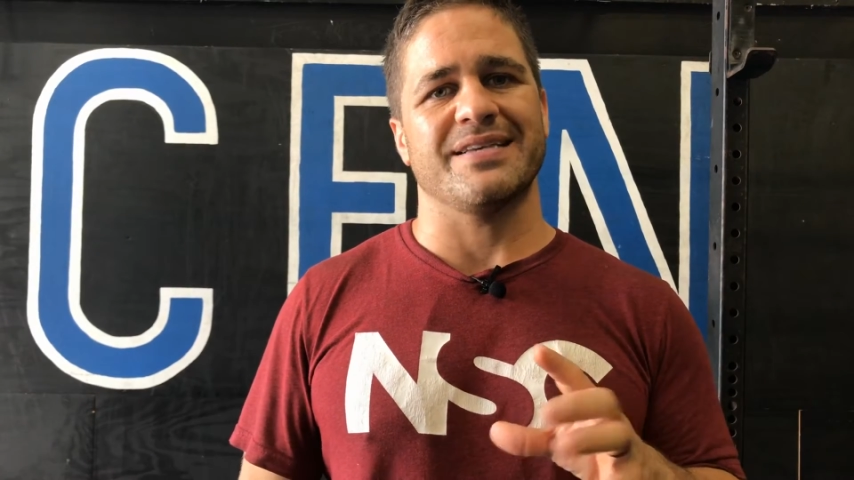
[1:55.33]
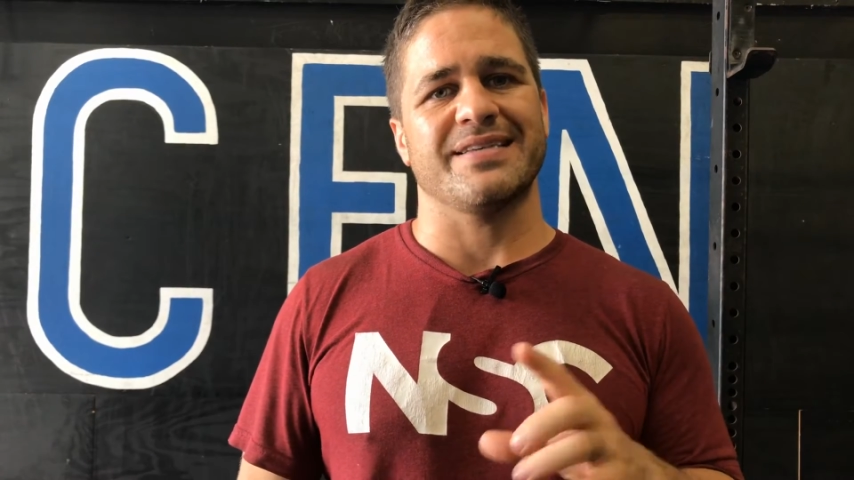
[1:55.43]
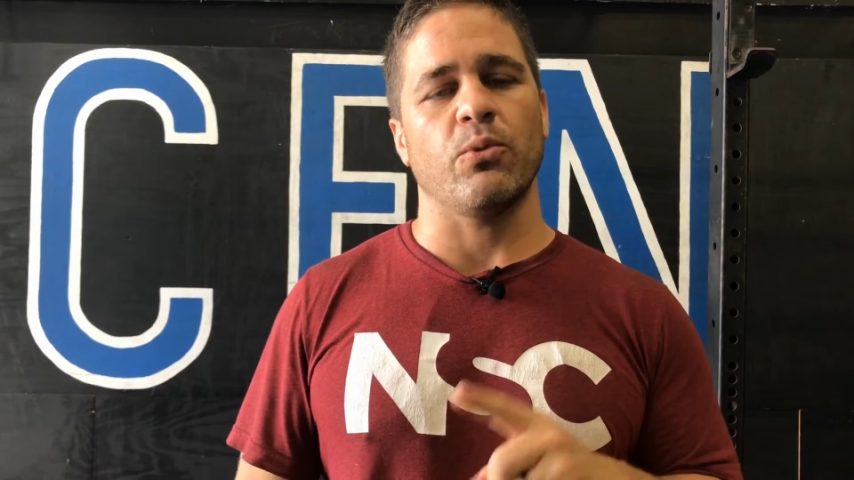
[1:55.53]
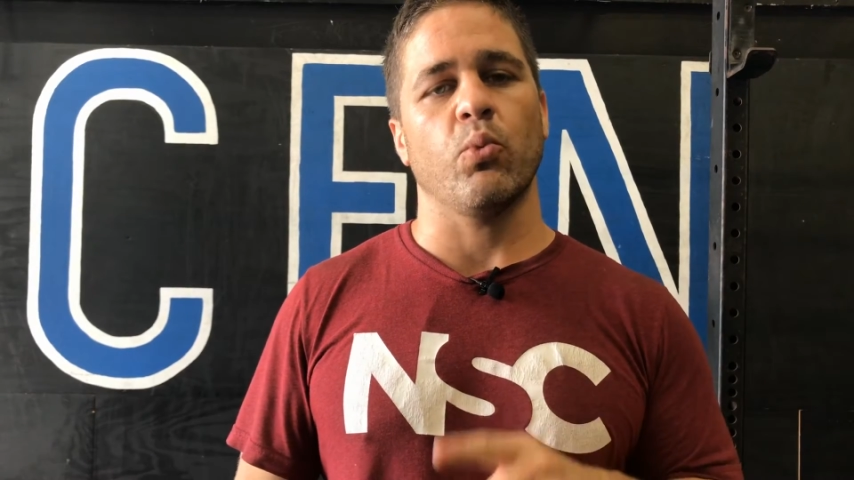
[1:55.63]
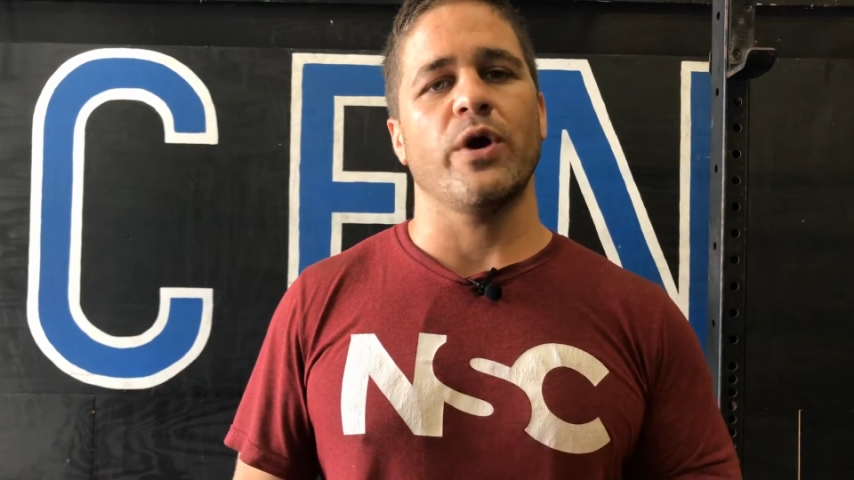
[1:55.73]
as
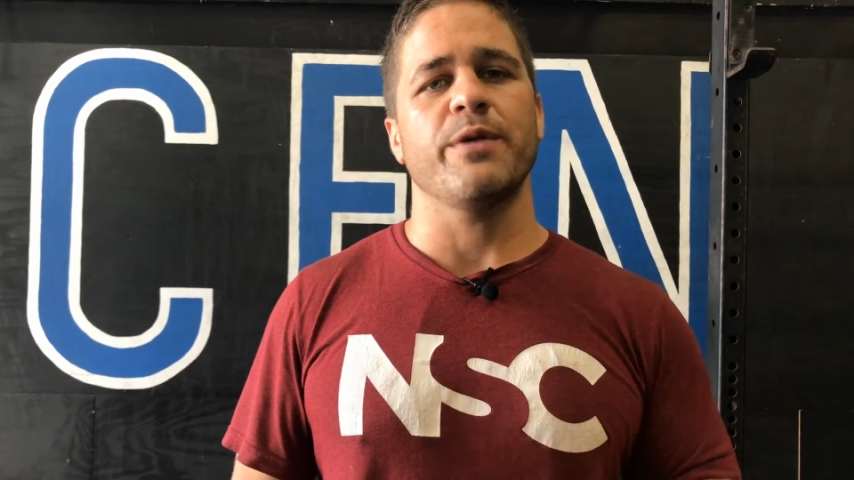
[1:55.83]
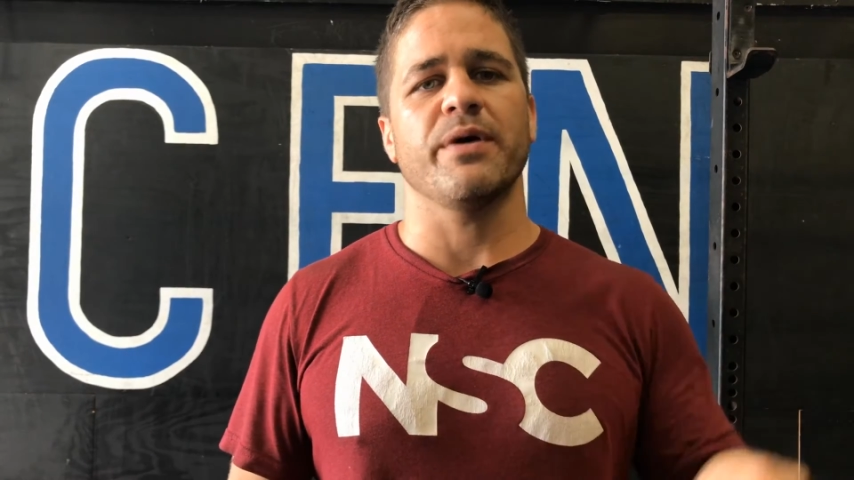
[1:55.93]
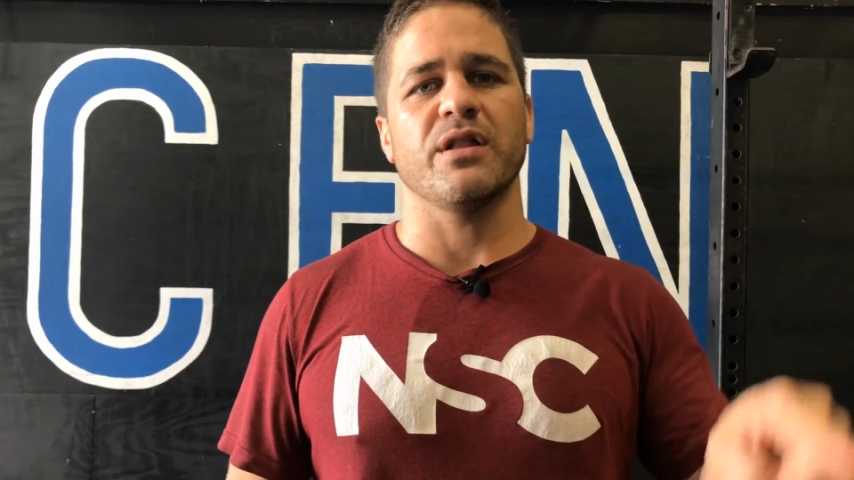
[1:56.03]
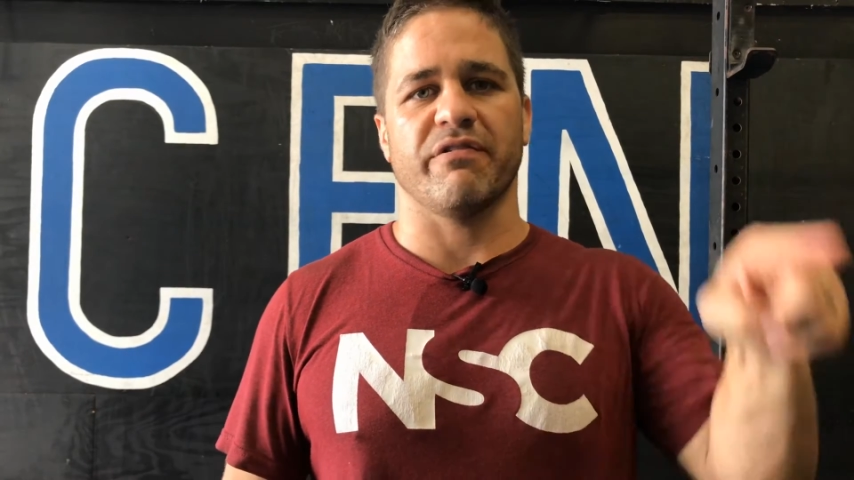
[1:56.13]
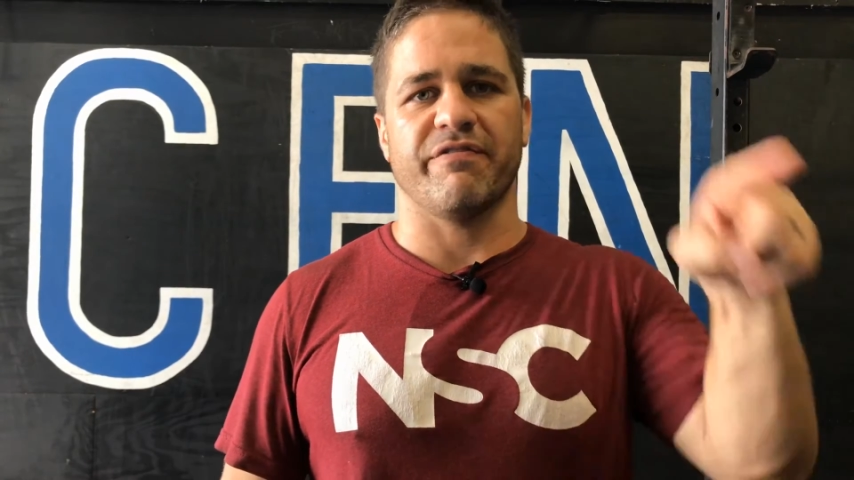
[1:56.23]
a
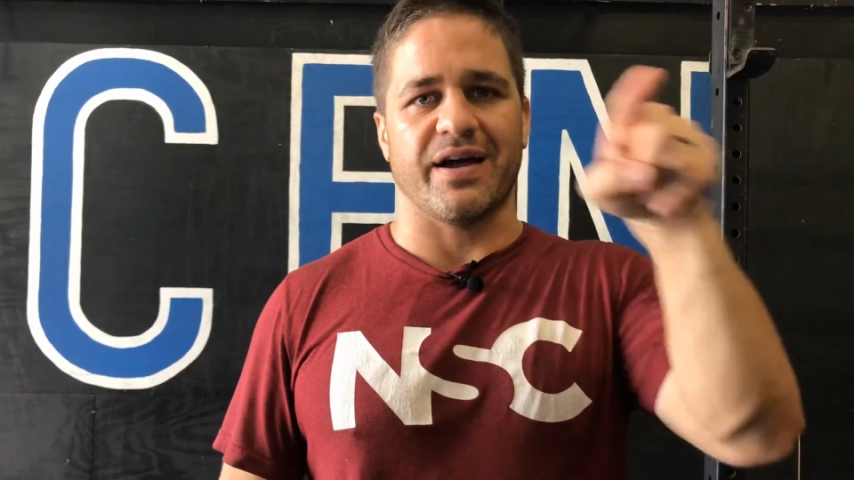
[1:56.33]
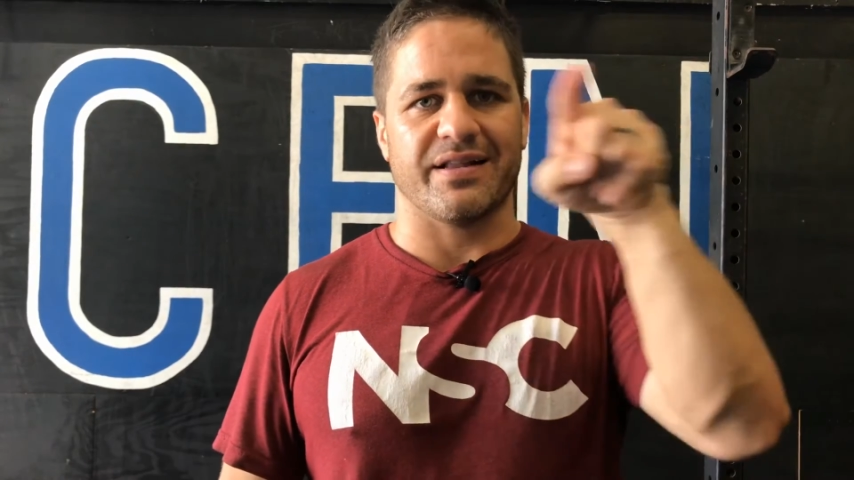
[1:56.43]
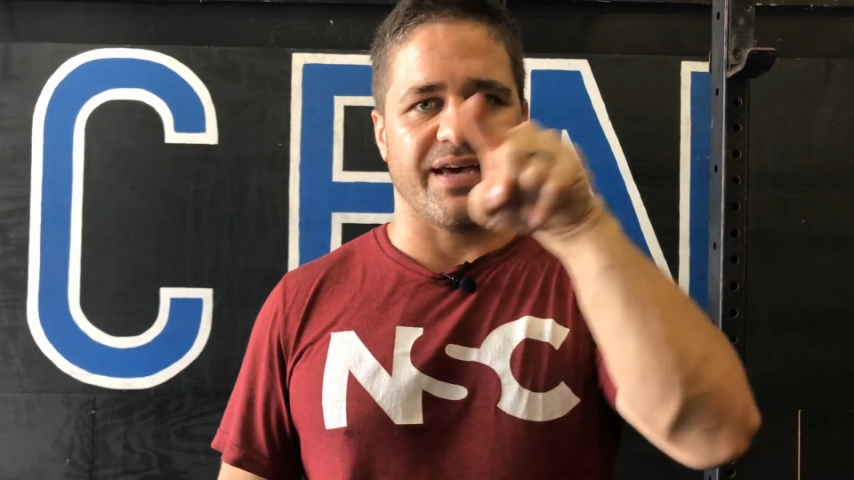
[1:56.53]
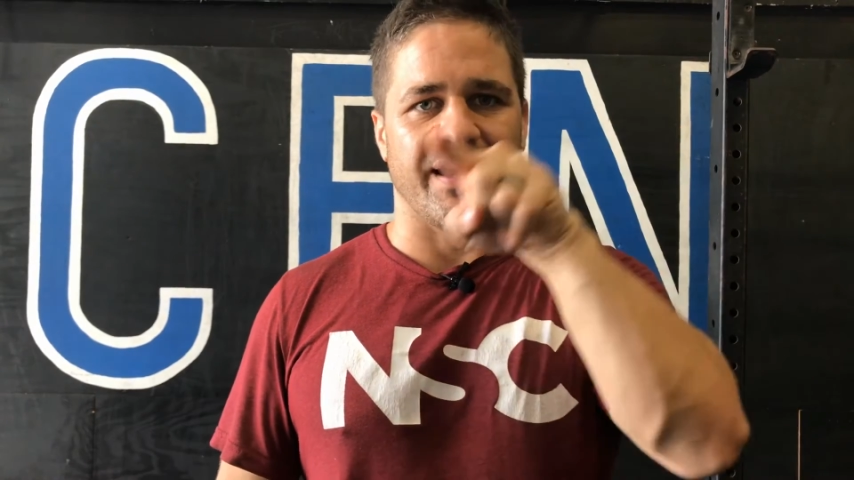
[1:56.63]
windmill effect,